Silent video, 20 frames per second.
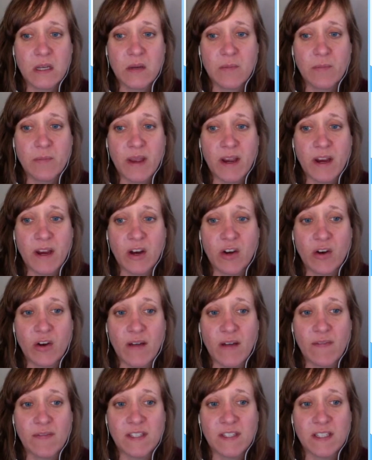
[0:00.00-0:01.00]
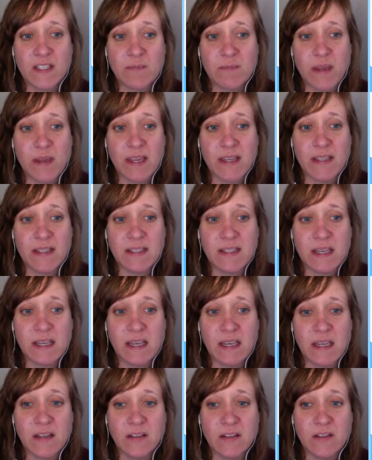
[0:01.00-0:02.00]
Paragraph
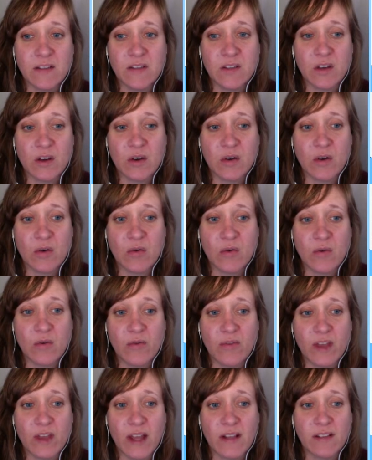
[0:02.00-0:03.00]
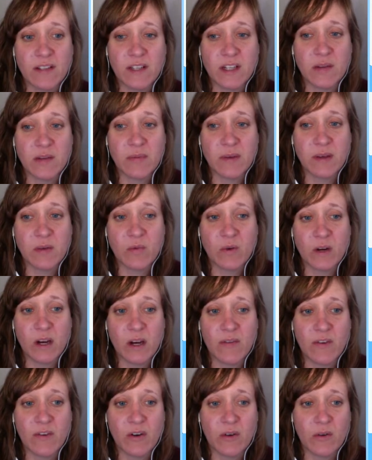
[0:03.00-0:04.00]
spacing. So that's going to be
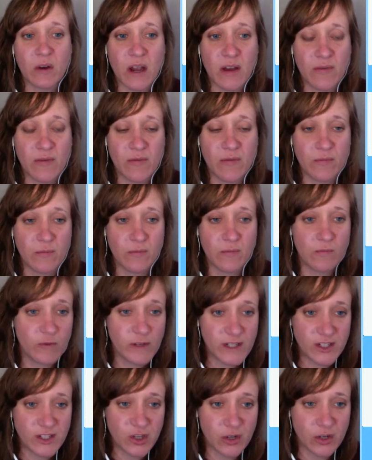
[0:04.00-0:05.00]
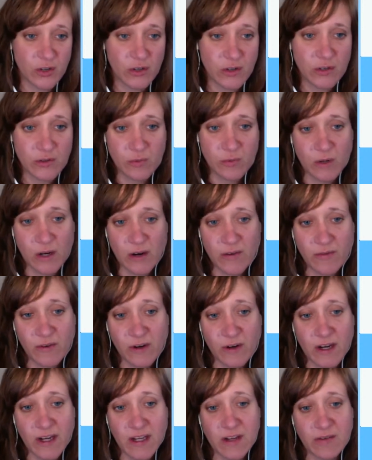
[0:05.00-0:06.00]
wherever I've returned,
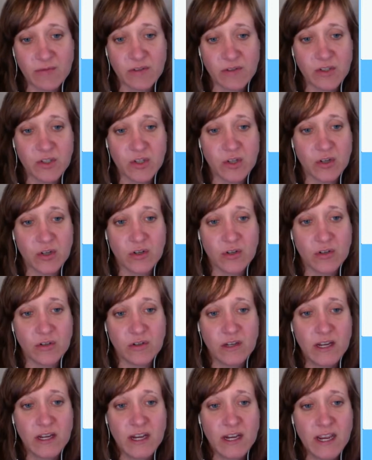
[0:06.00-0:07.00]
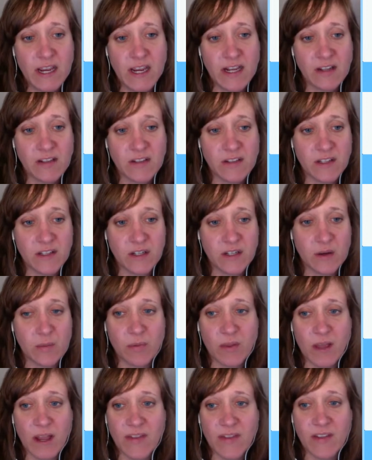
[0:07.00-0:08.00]
wherever I hit return, and it's going to
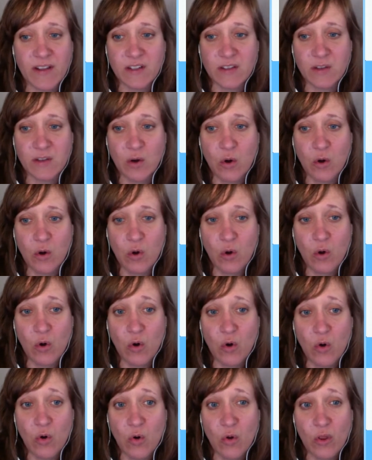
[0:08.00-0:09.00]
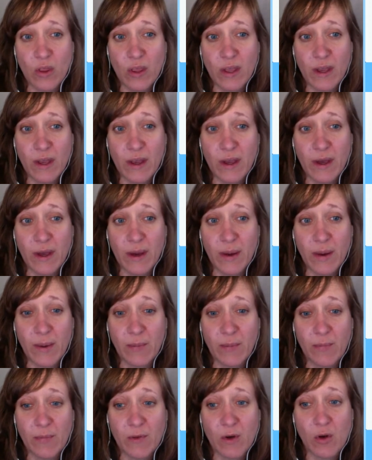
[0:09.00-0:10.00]
apply that to the whole
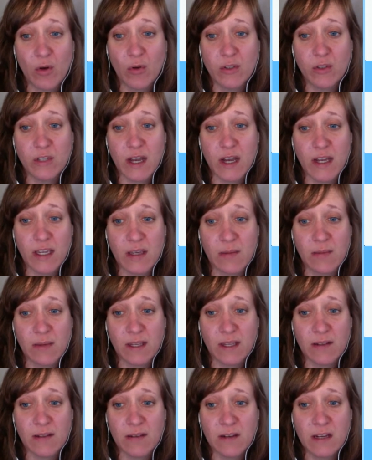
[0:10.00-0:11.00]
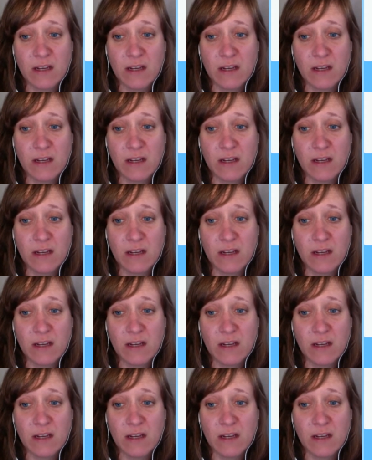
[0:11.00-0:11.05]
document.